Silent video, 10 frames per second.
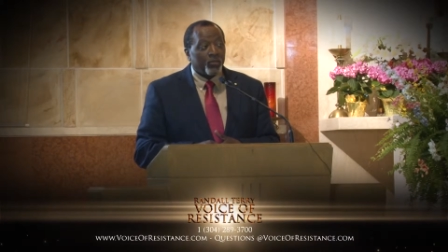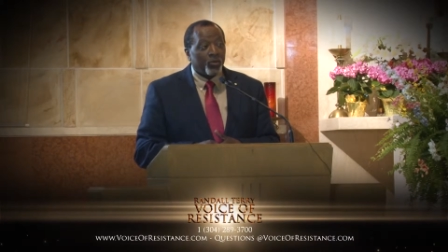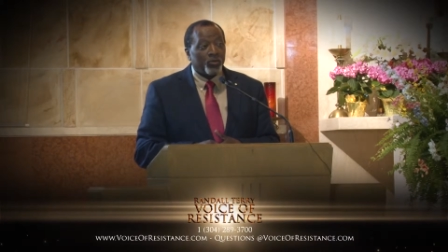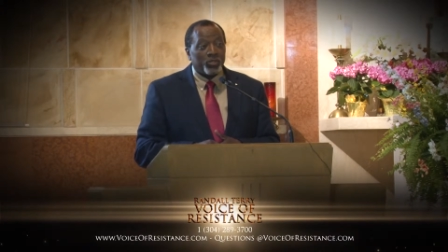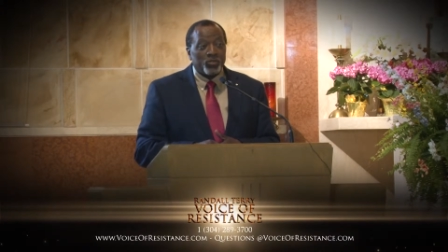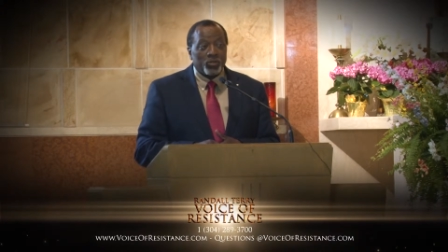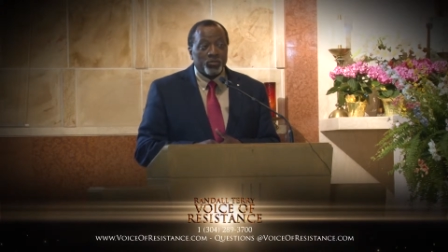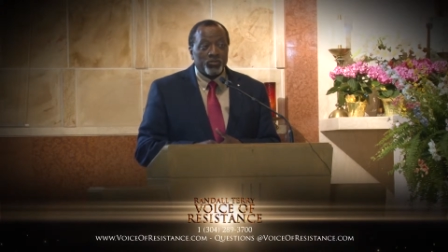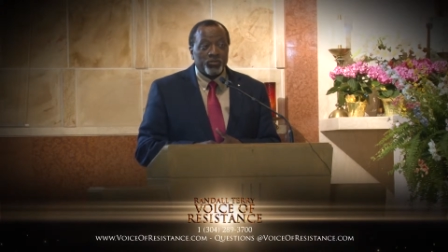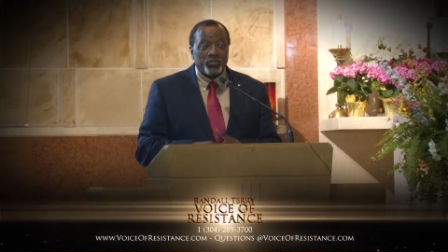both in
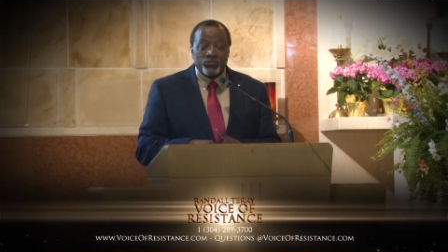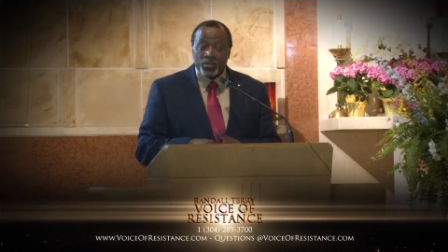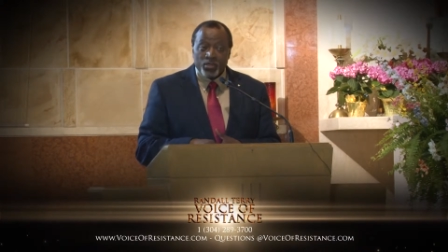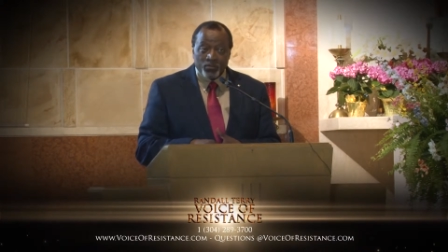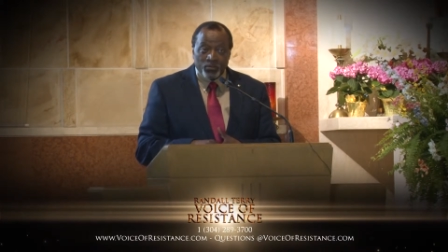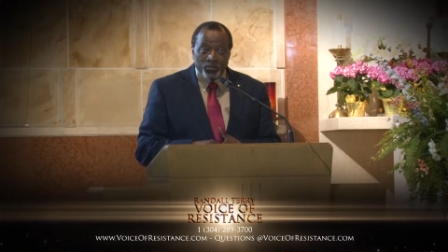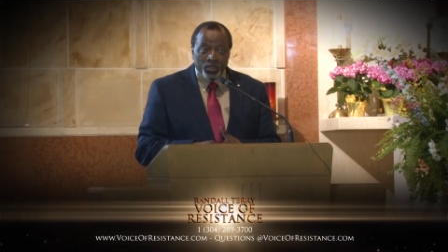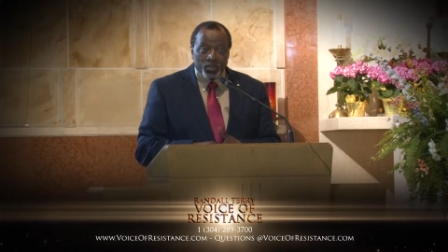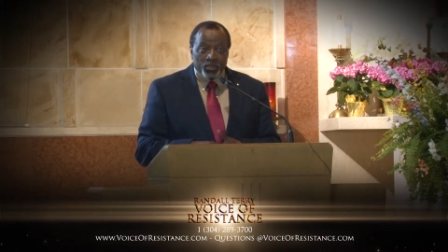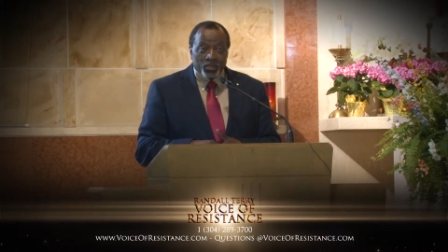terms of its freedom
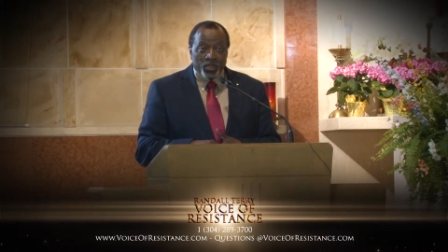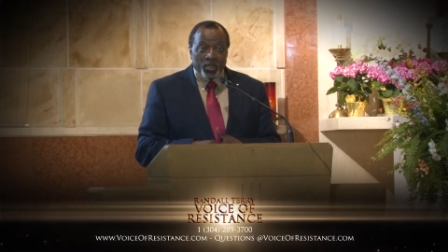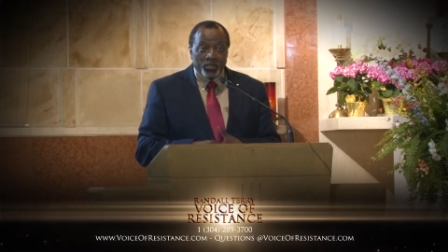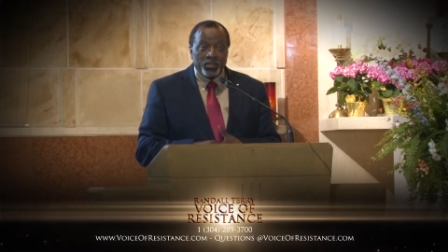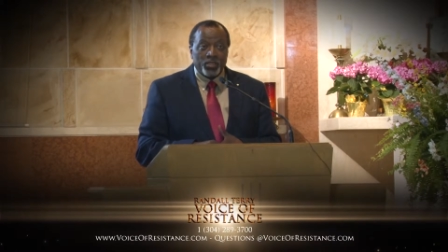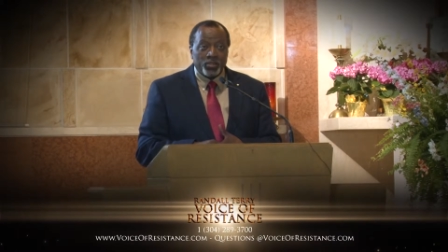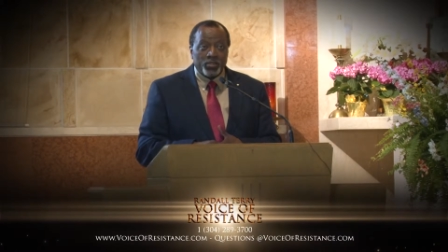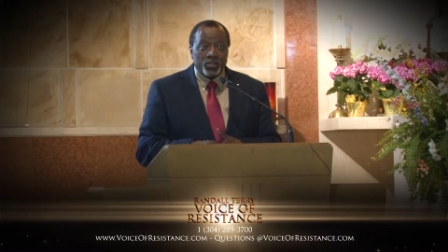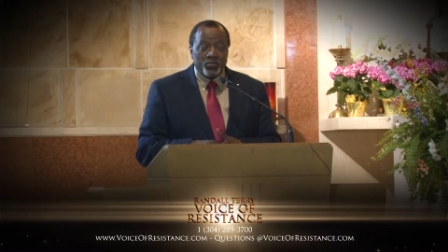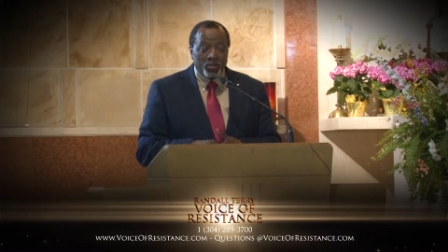and
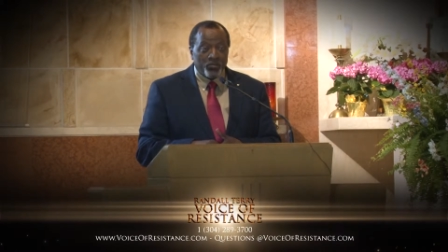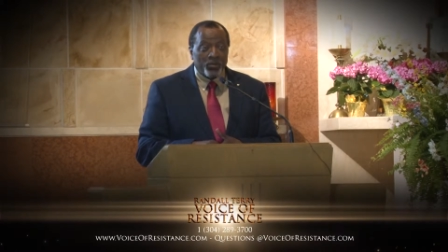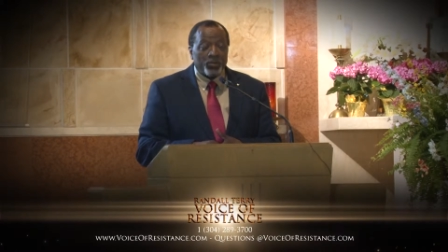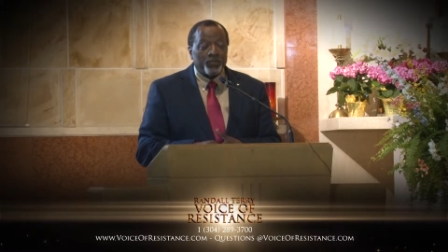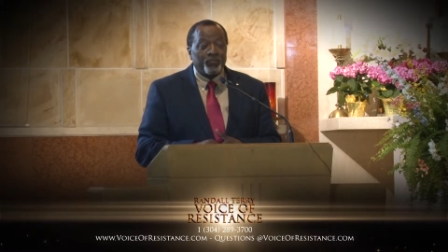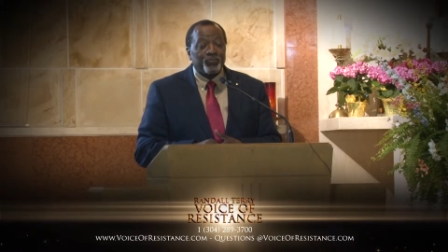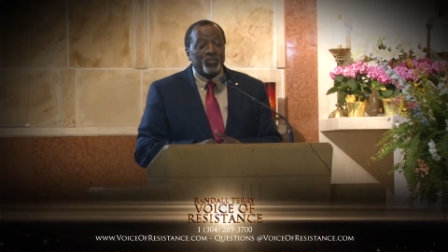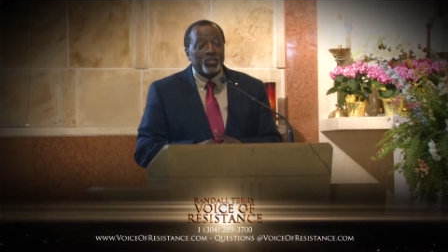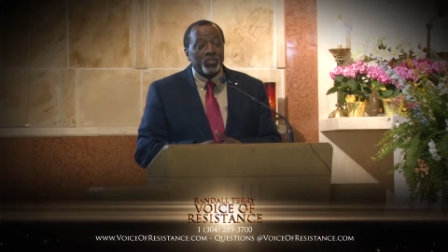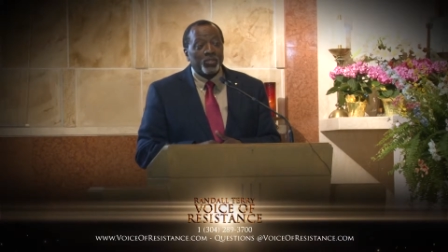its commitment
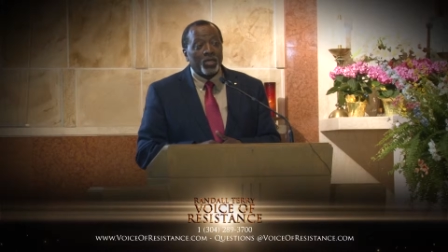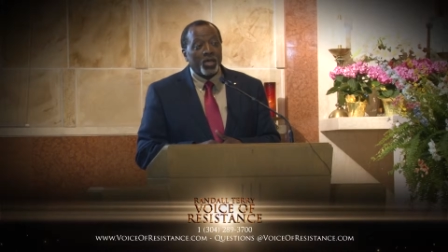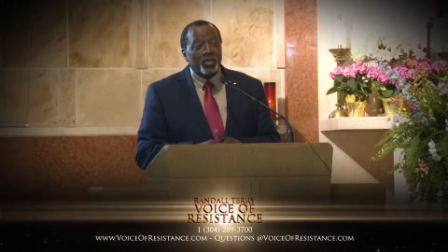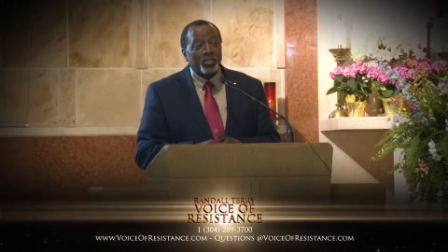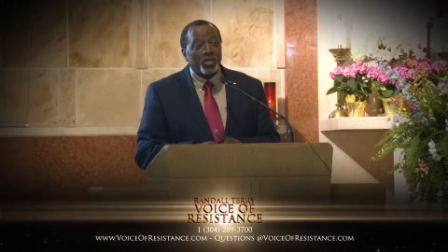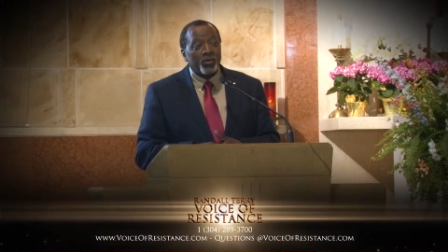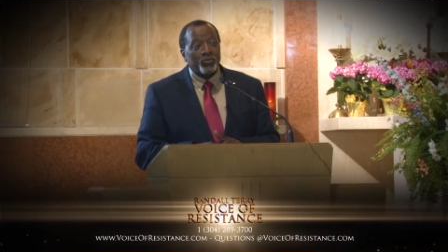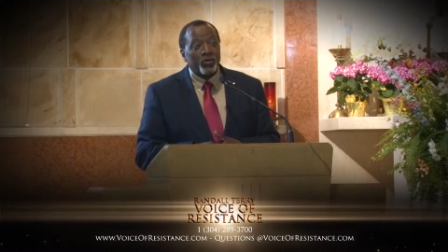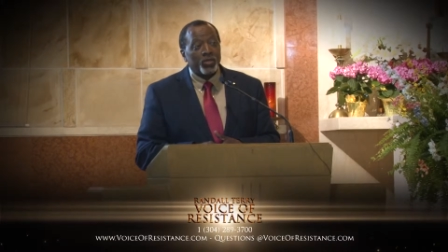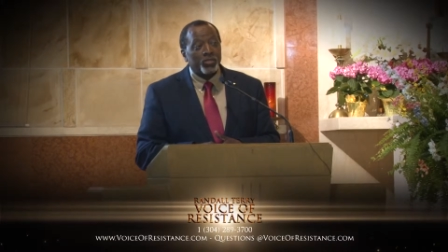to
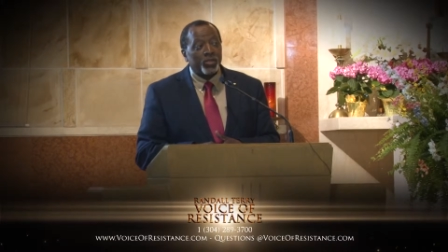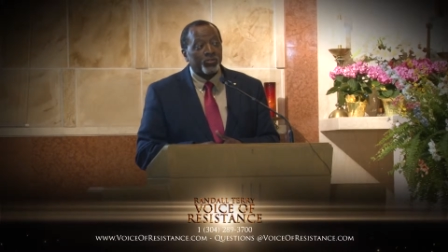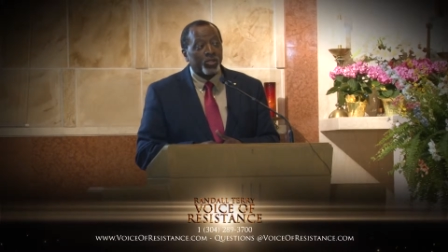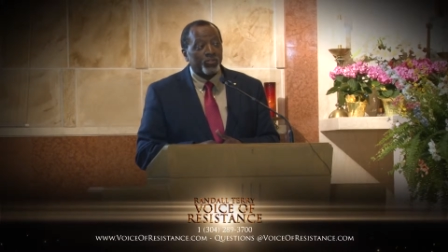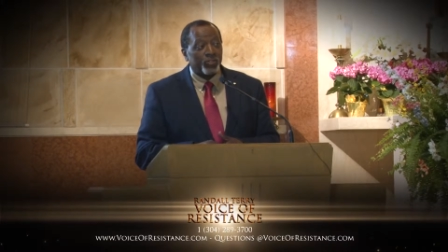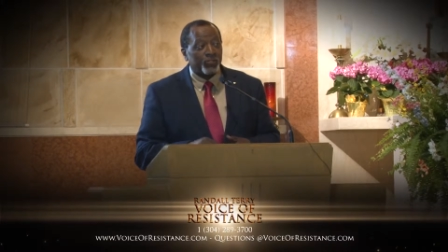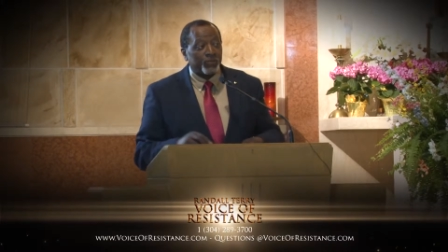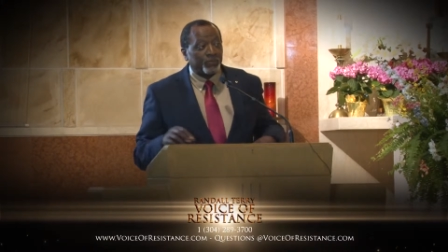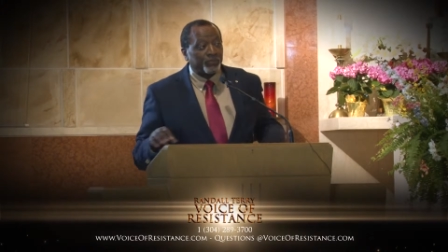God-endowed rights and justice.